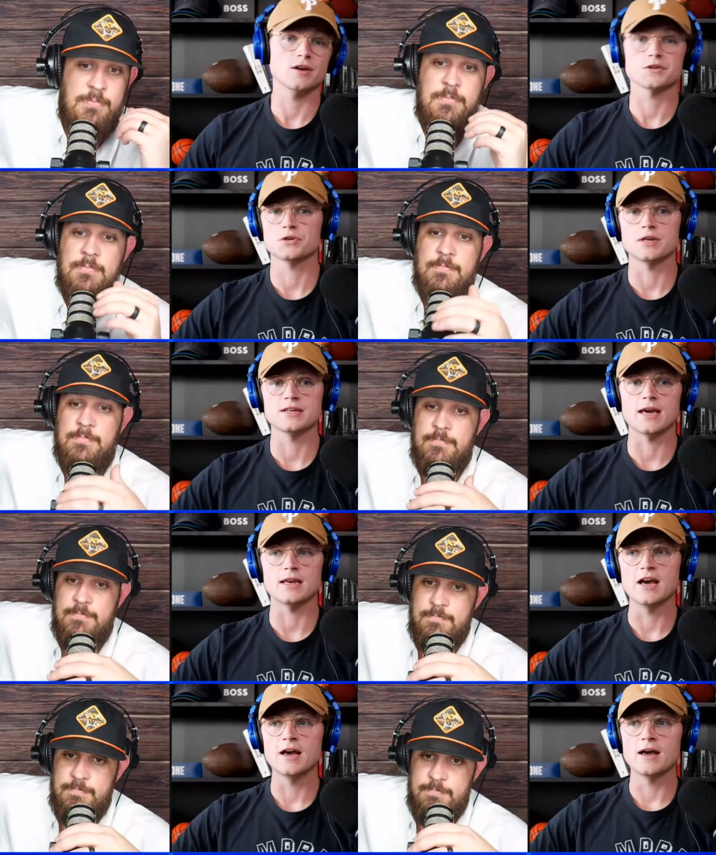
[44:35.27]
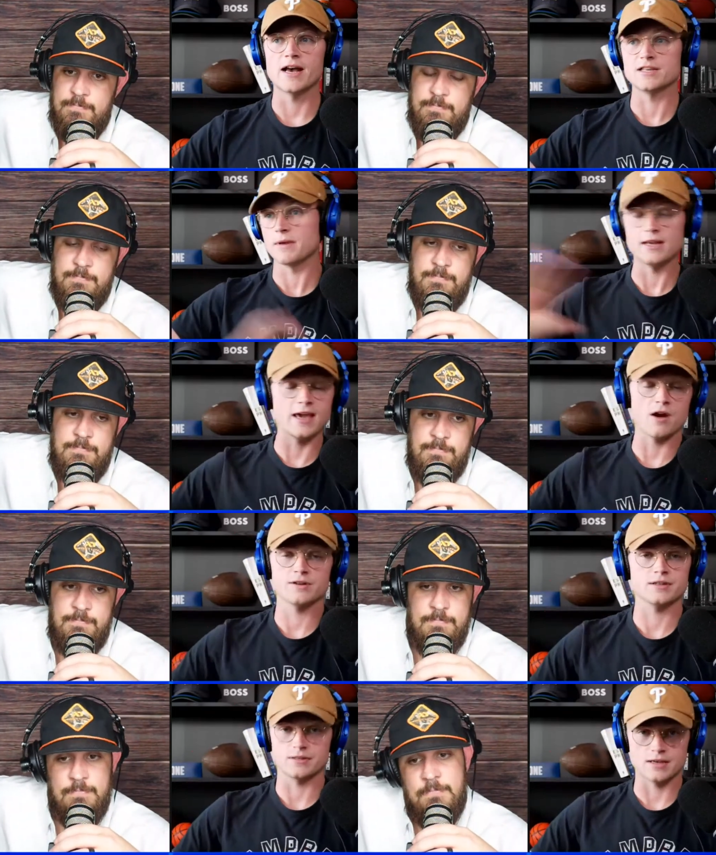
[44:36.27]
Speaker 1: also didn't get as many
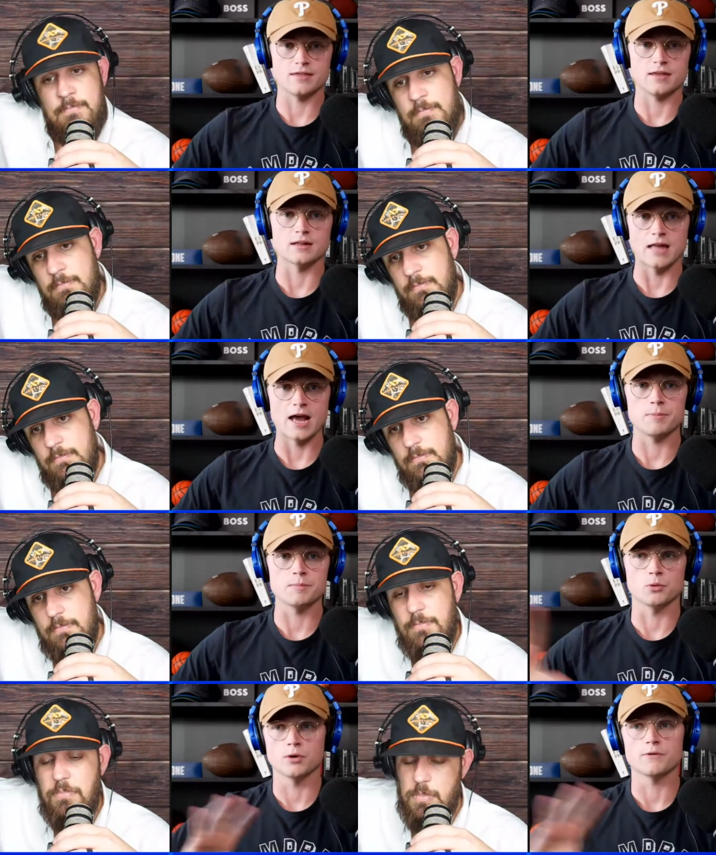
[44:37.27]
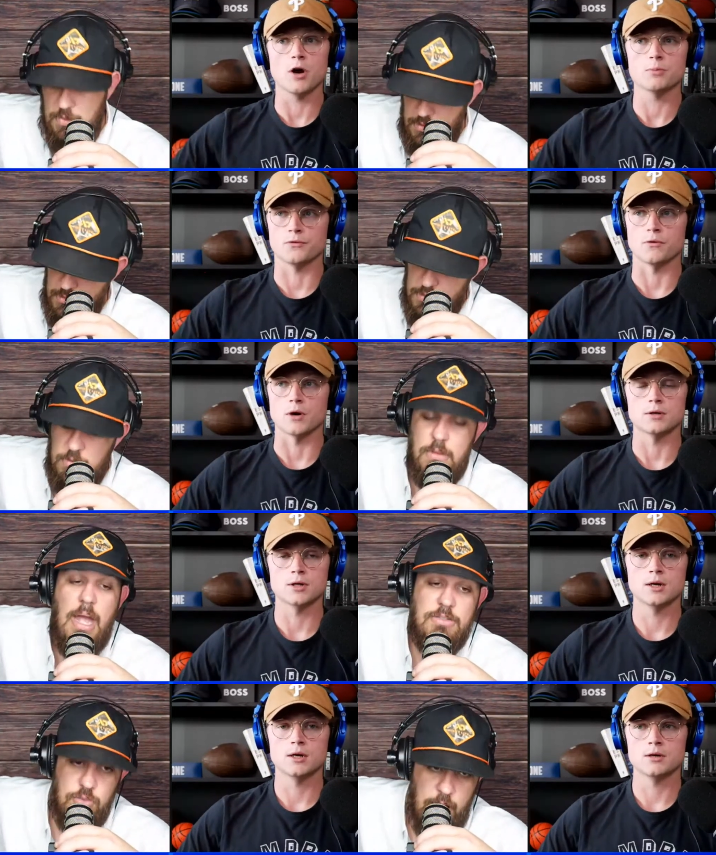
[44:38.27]
carries as I think a lot of people would have hoped for.
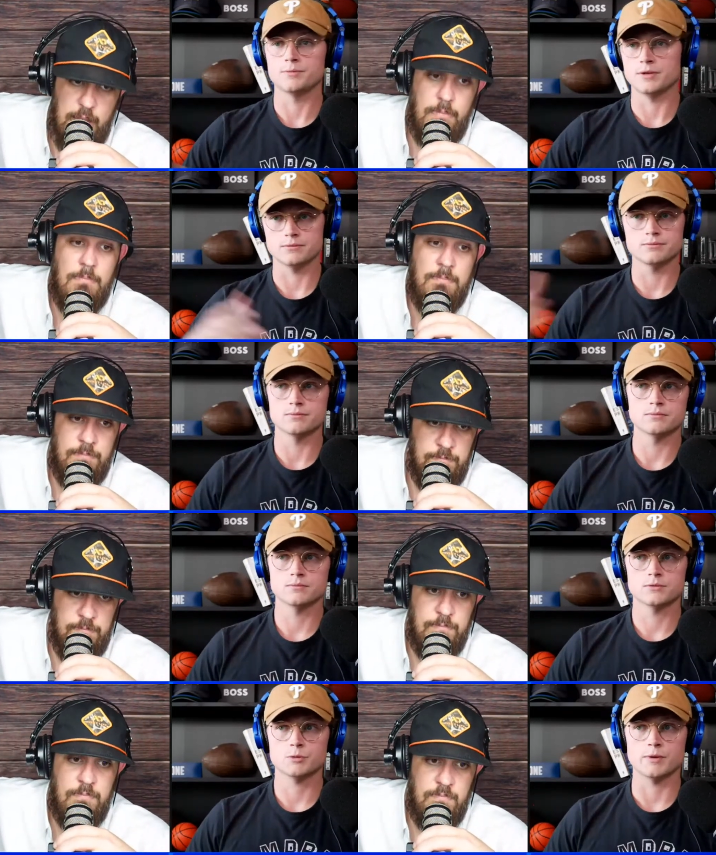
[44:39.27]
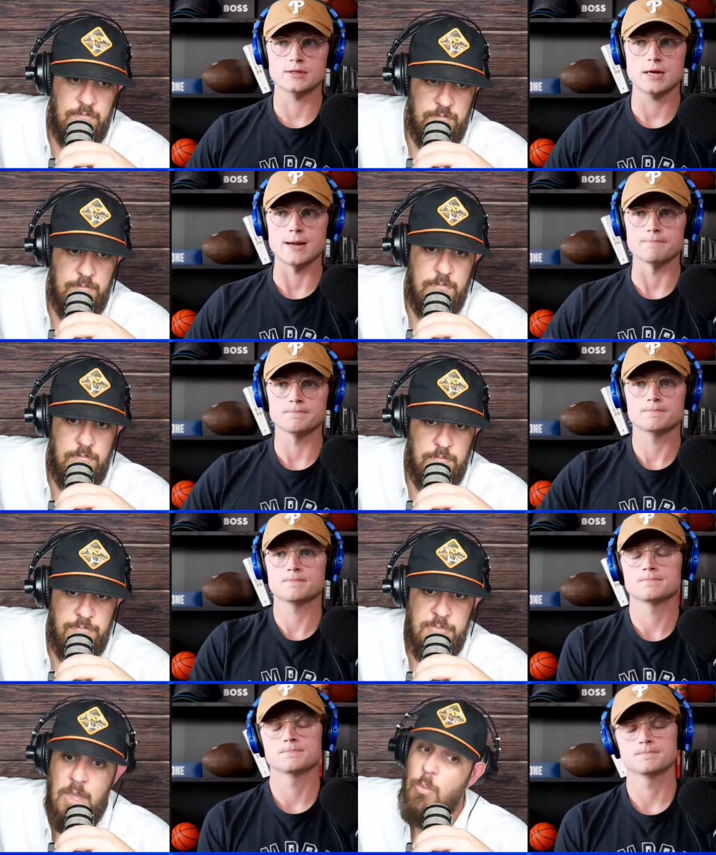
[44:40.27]
That's right. Splitting time.
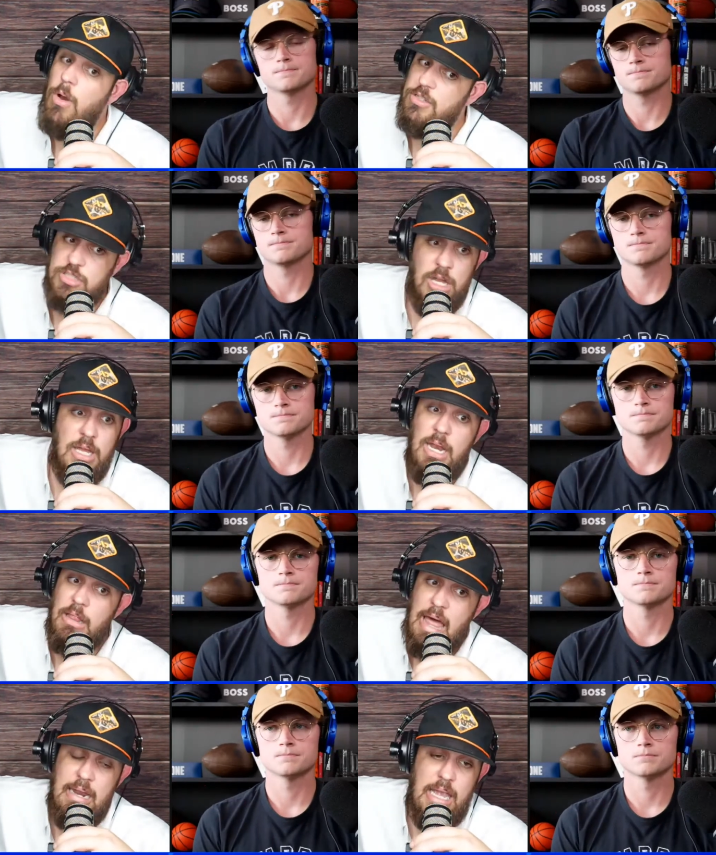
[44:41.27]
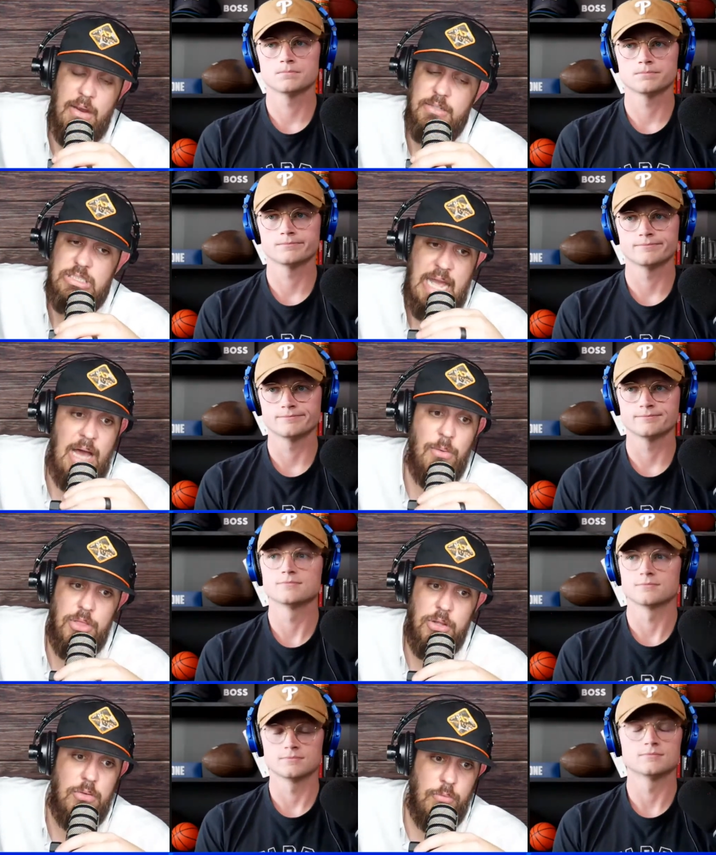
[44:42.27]
Speaker 2: Well, he's going to get a lot of carries now
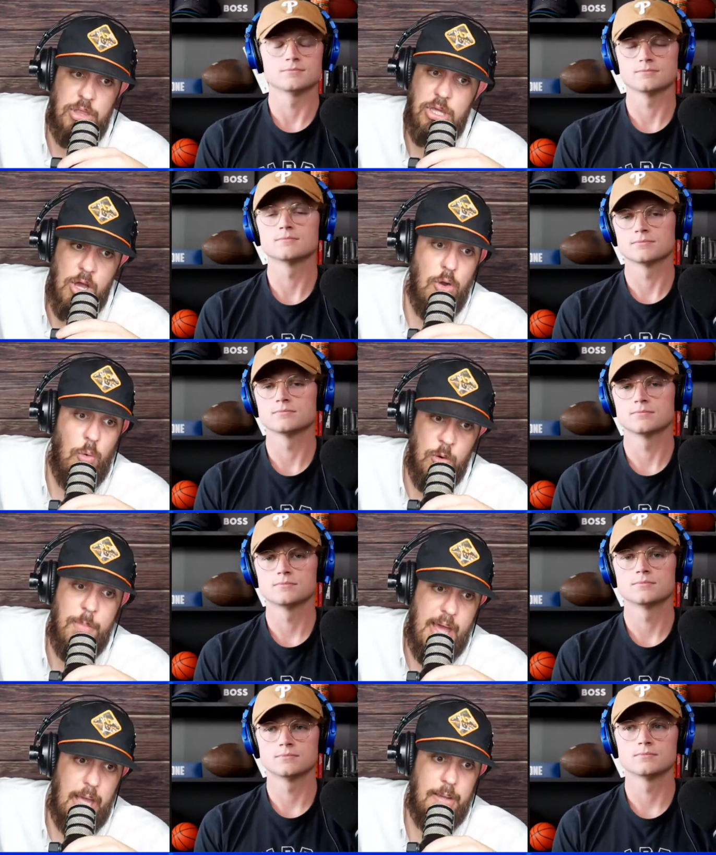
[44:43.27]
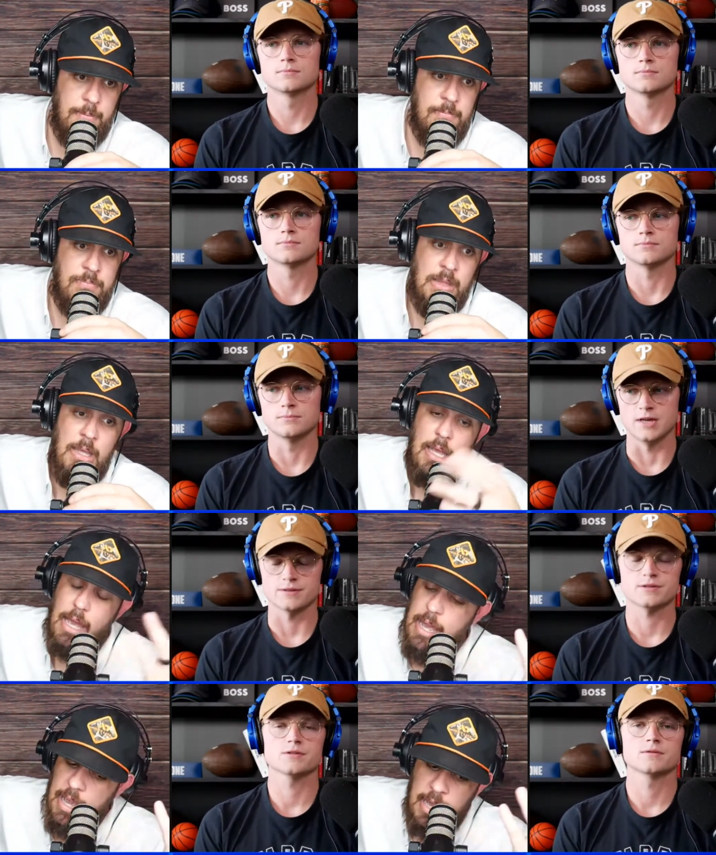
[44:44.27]
with a with a young quarterback.
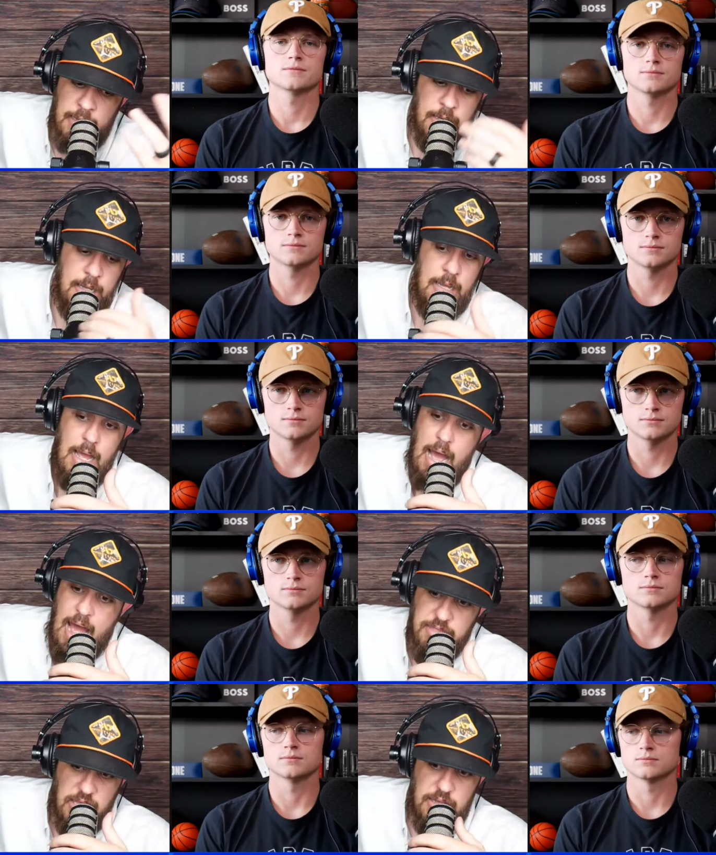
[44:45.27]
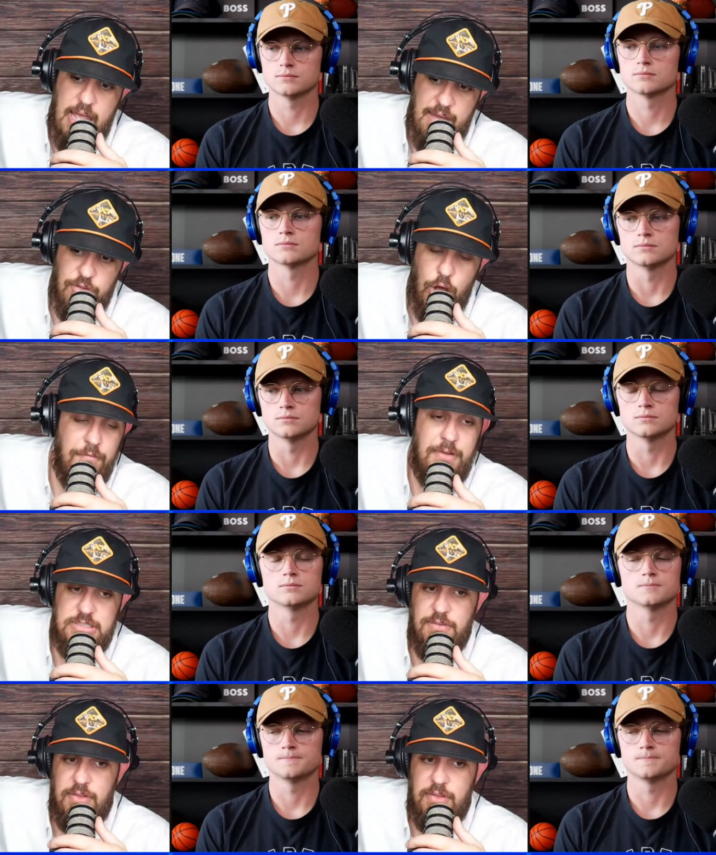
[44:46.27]
Yes. And I think they have the offensive